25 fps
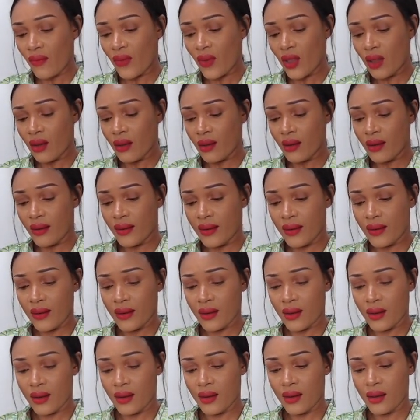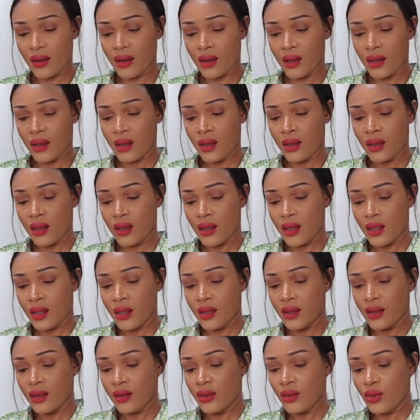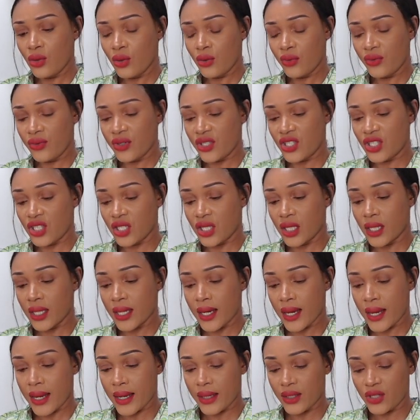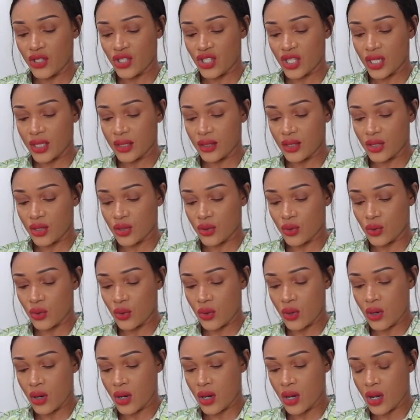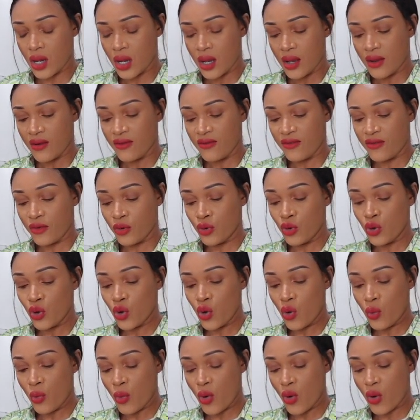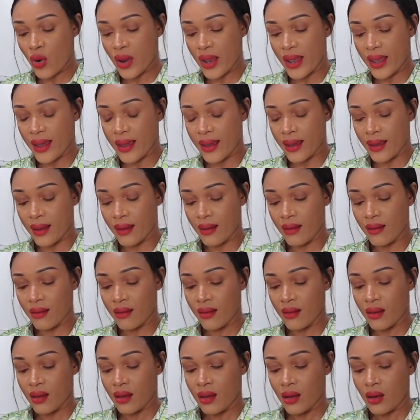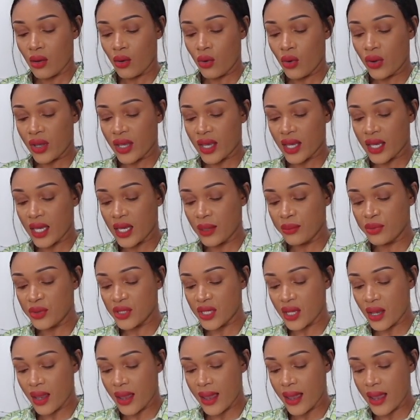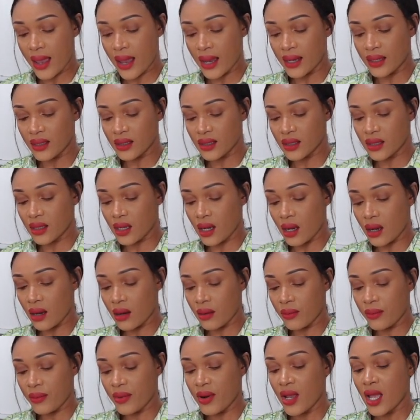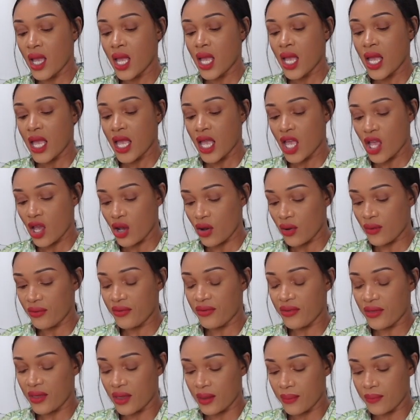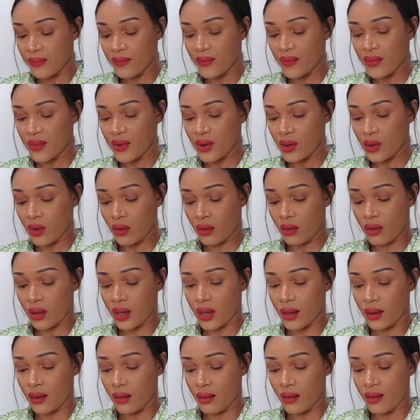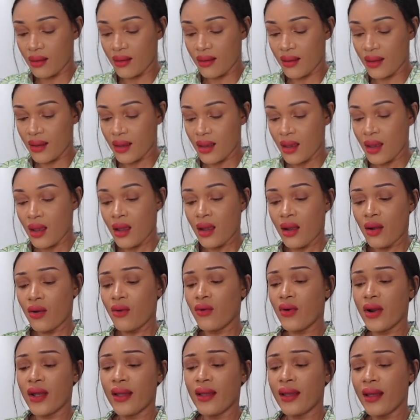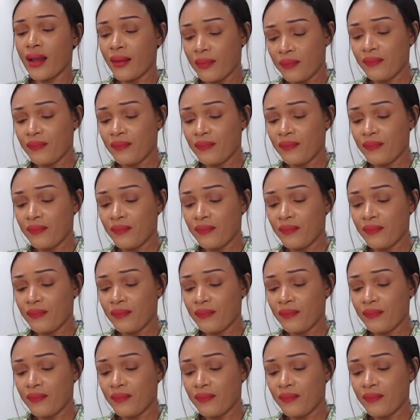Yeah, nourishing and gentle for normal hair. Okay, keeps hair and scalp healthy. Okay, all right.